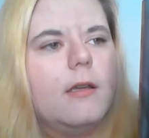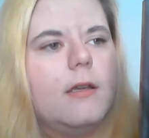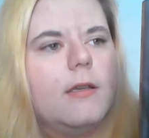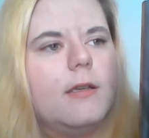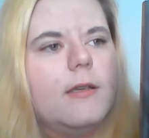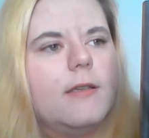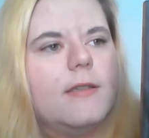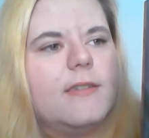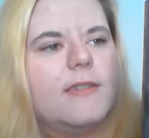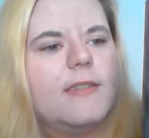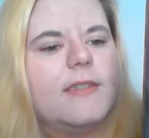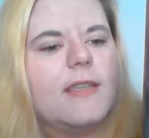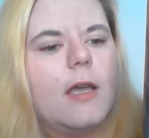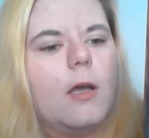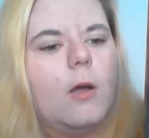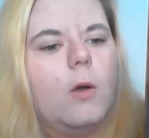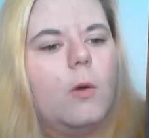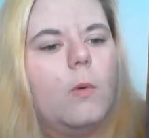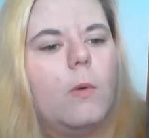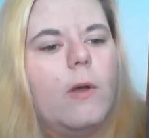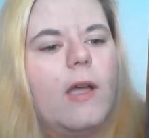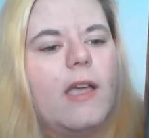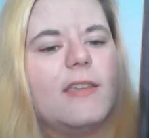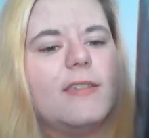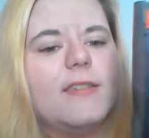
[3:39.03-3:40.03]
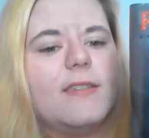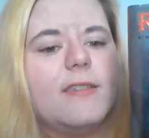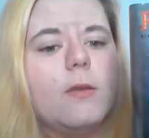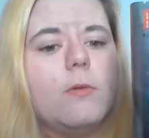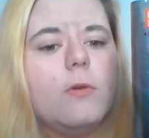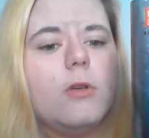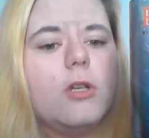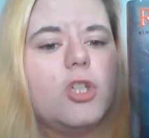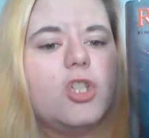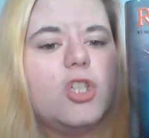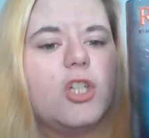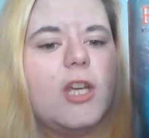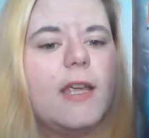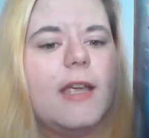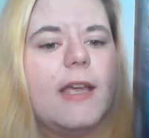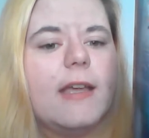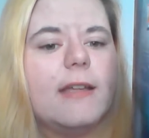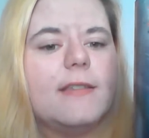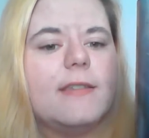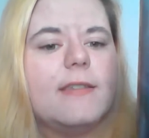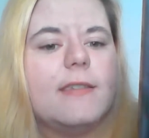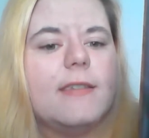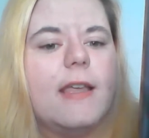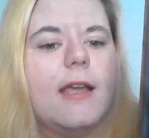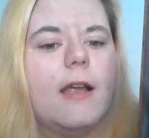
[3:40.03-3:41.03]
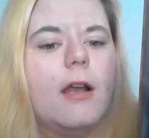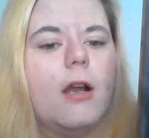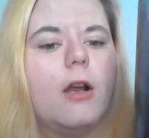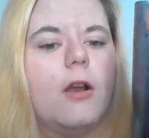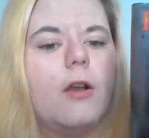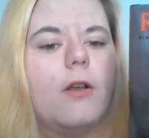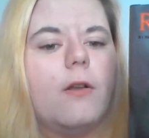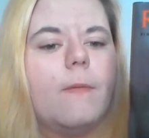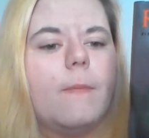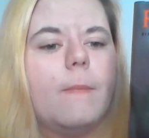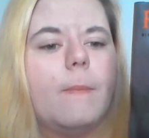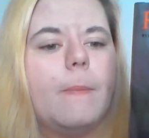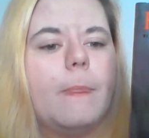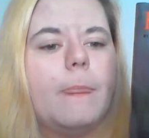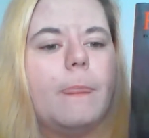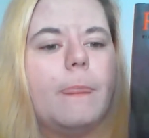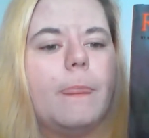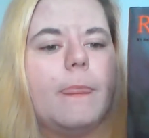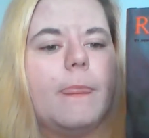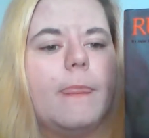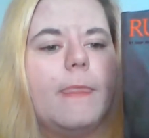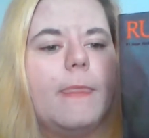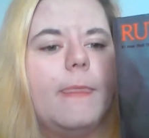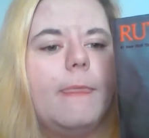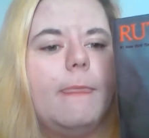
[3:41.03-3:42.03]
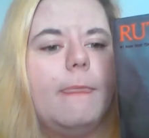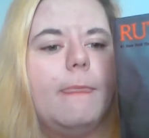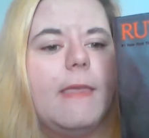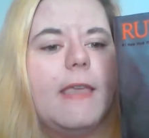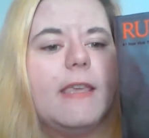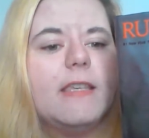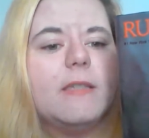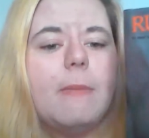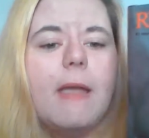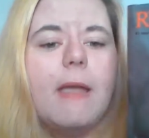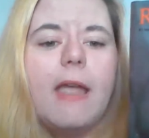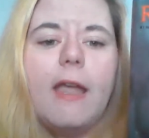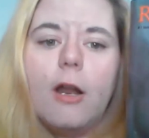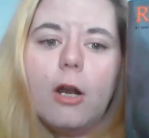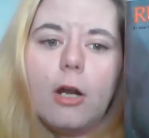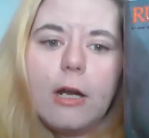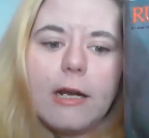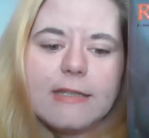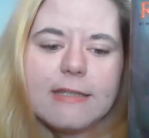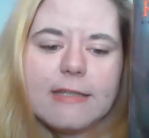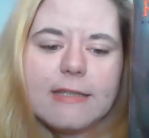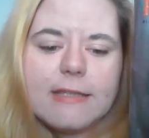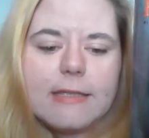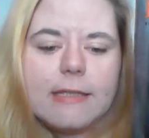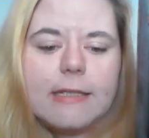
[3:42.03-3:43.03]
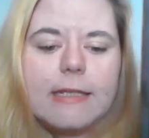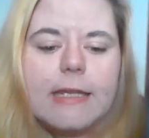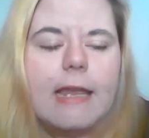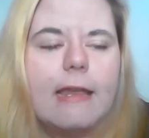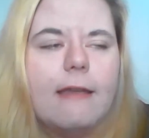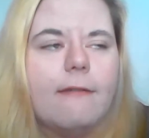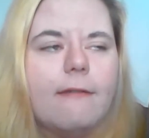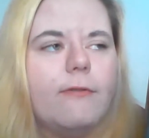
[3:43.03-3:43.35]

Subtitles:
So as soon as she gets there, these parents leave